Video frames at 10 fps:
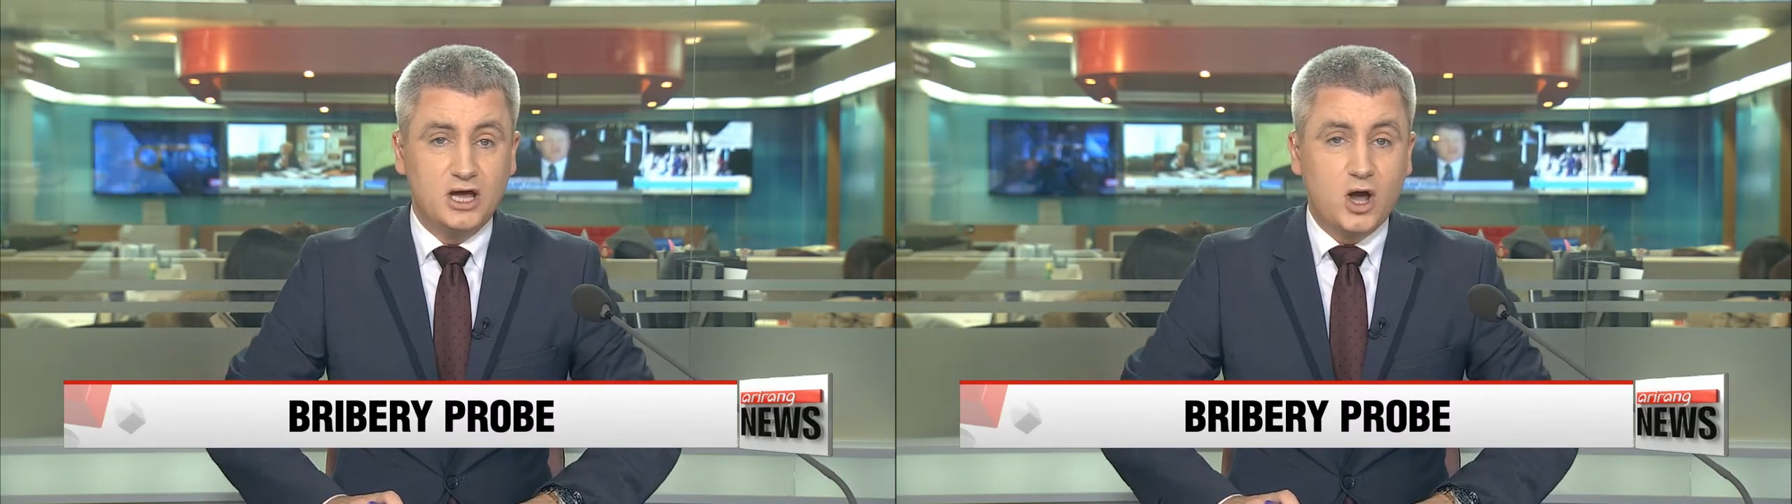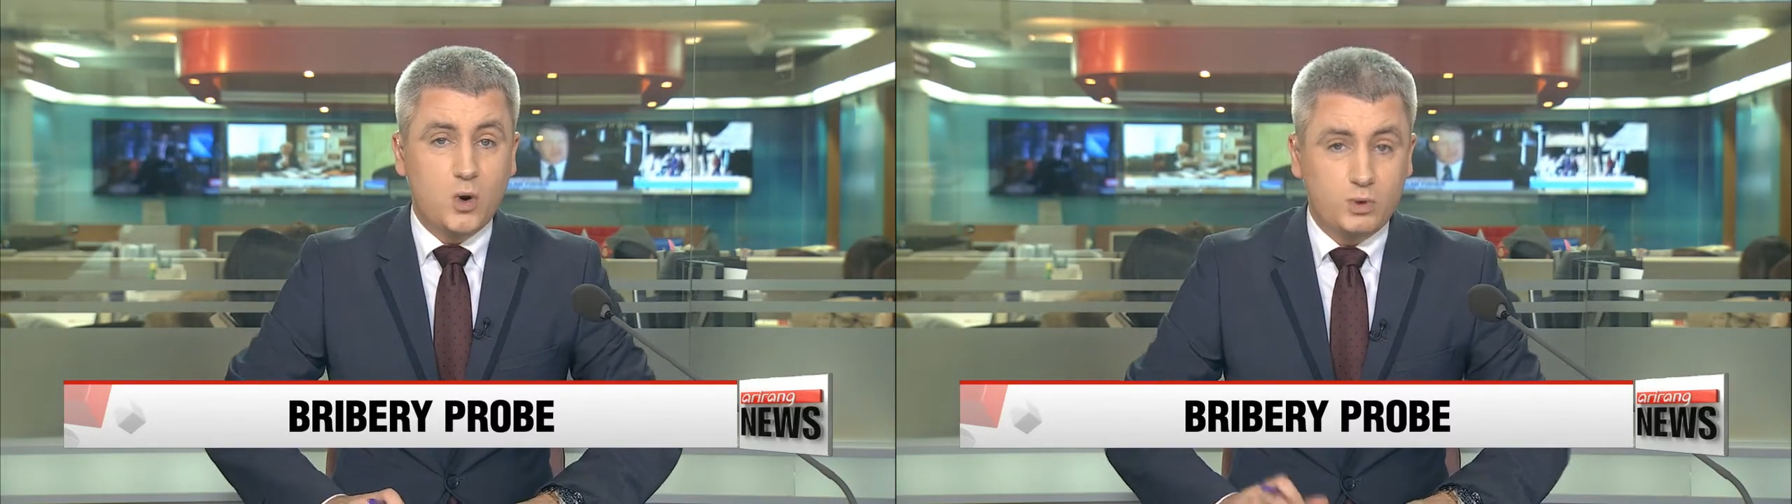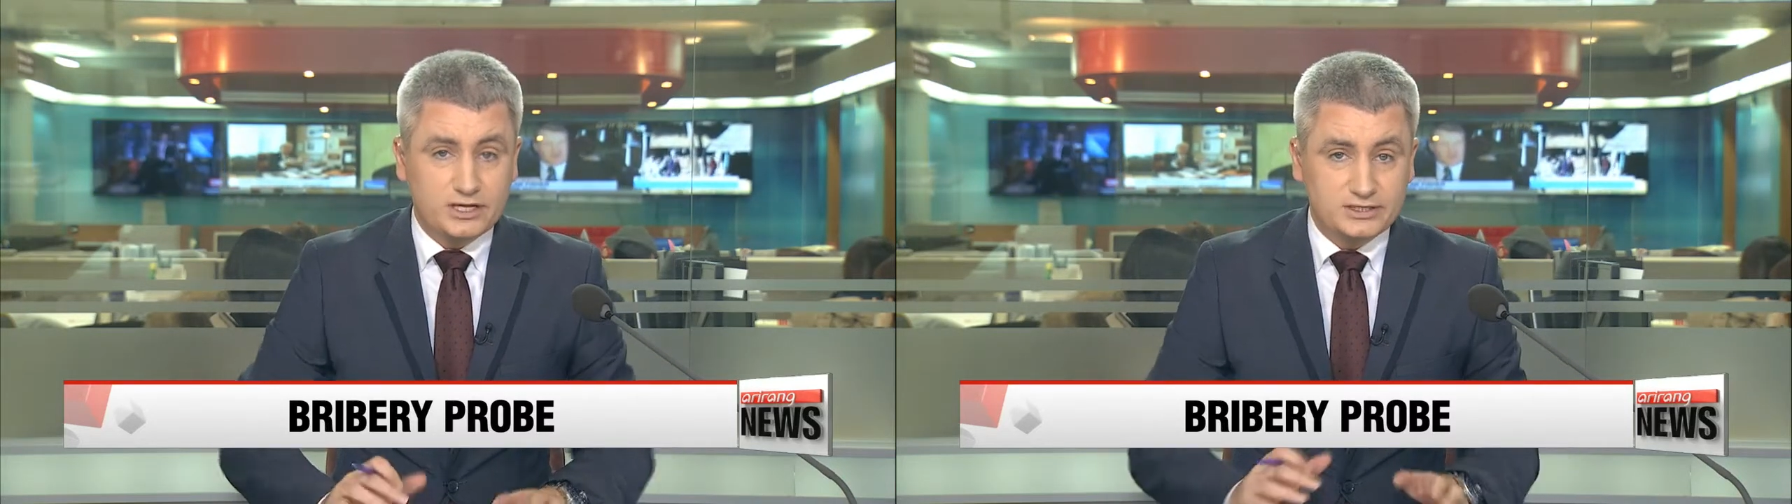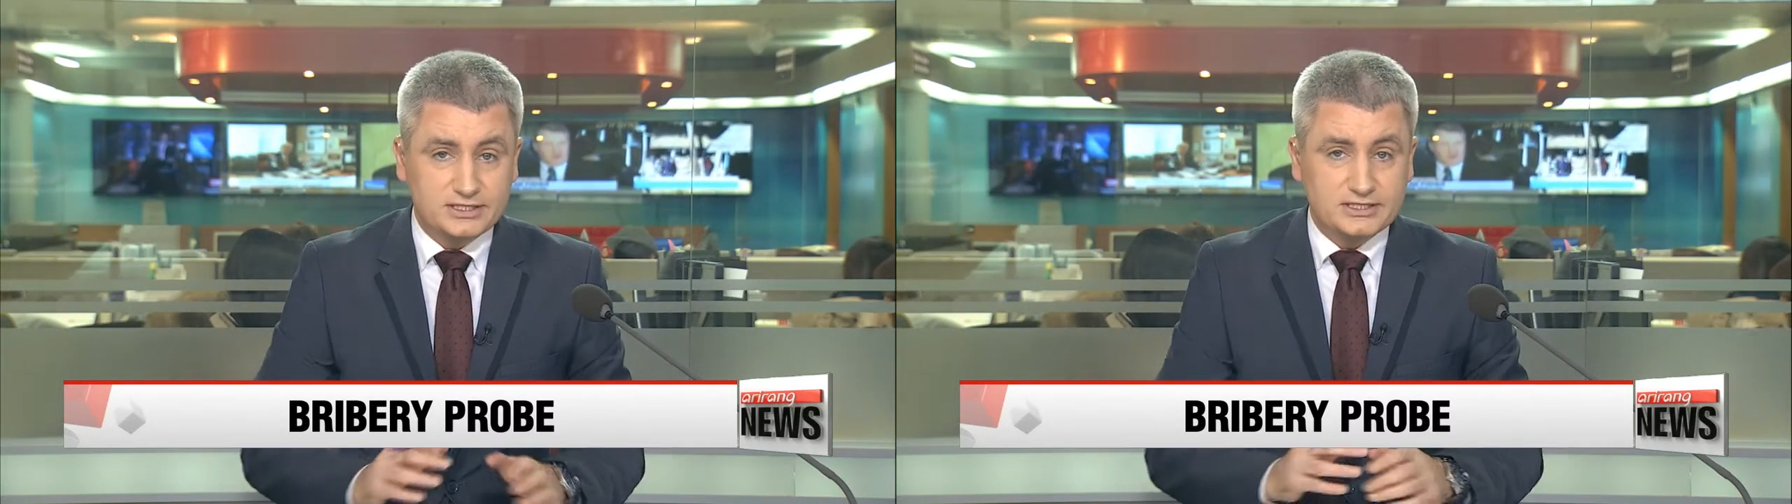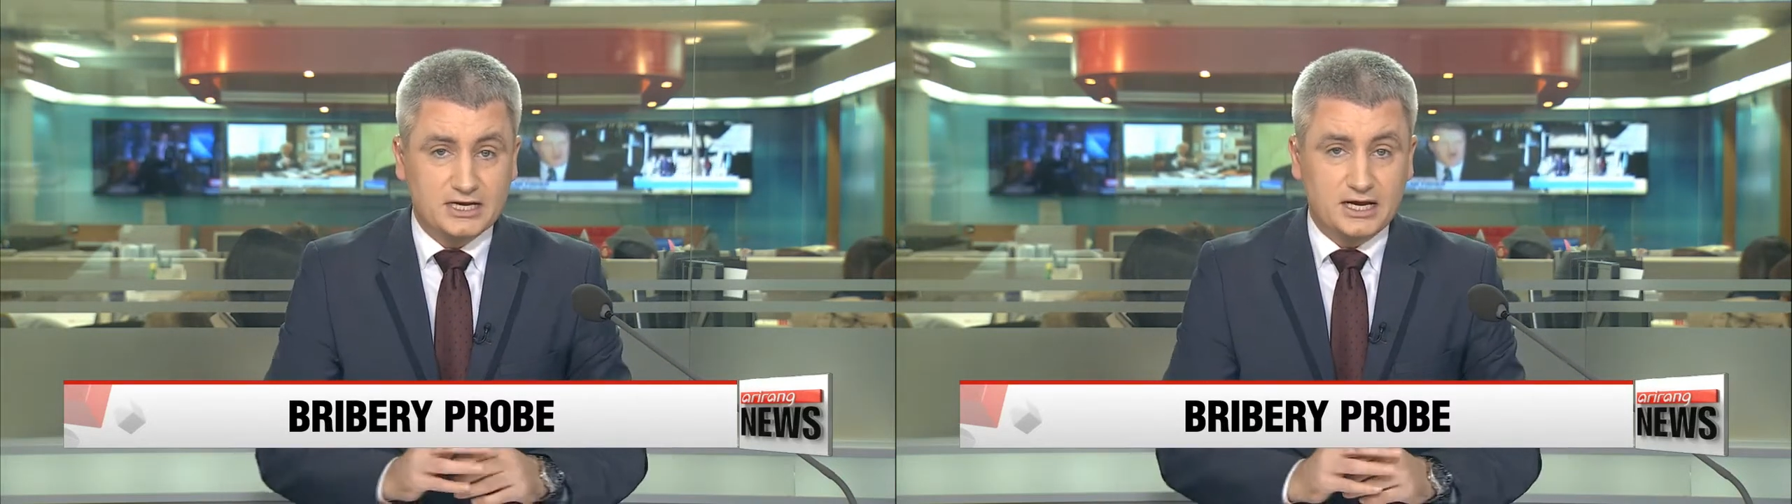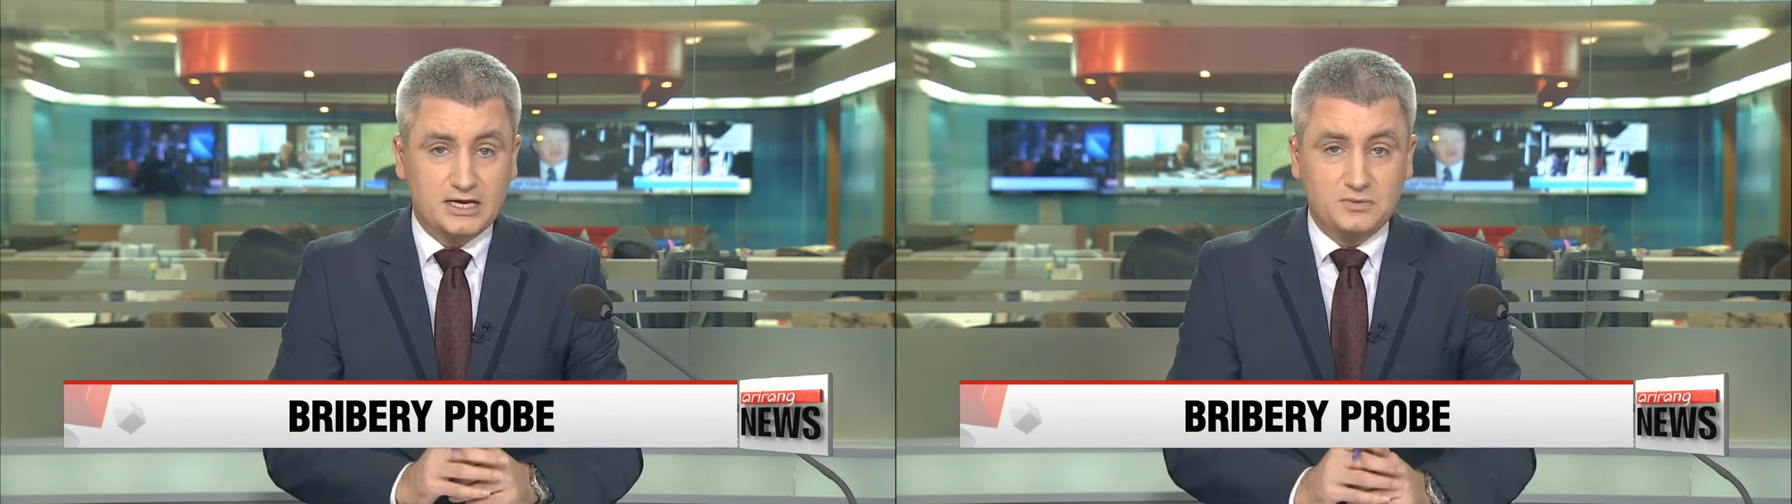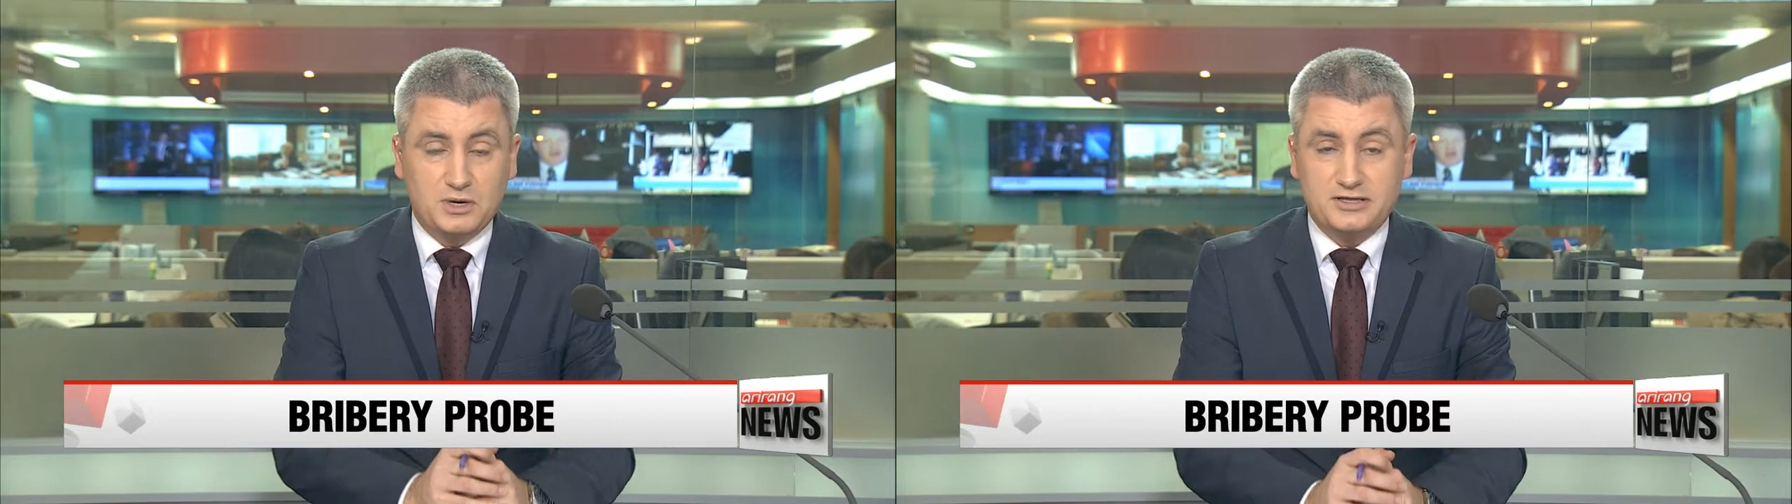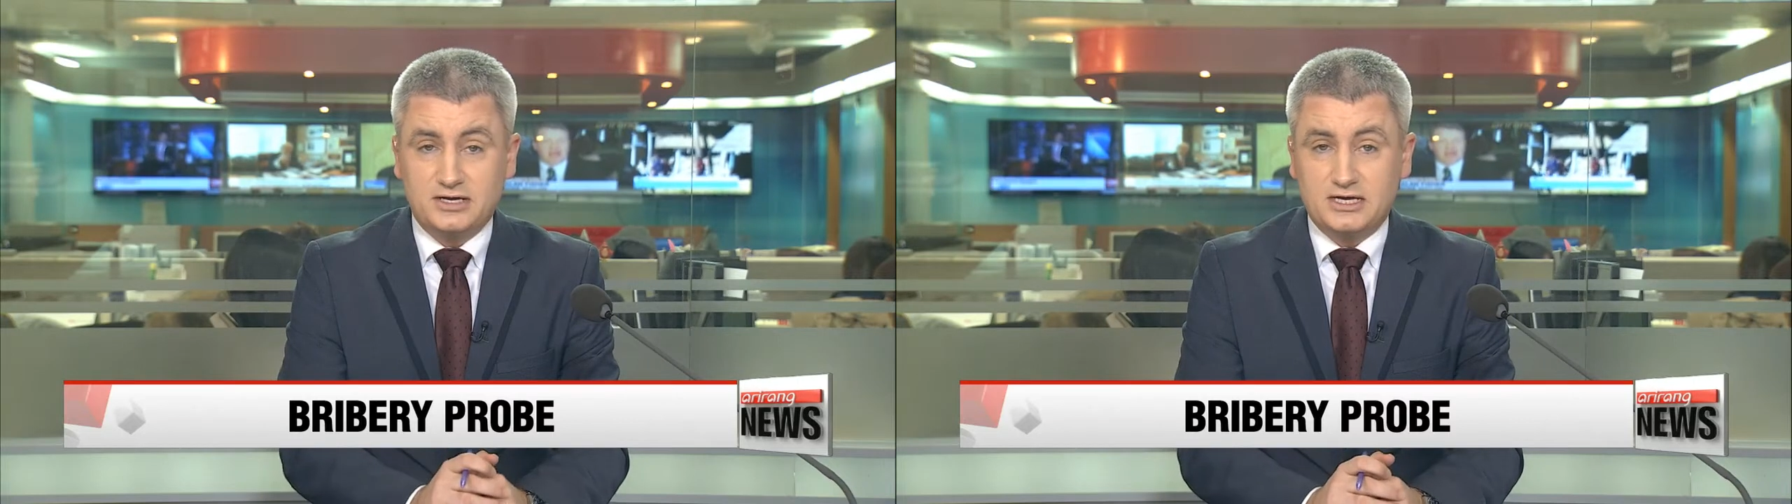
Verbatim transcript: will decide whether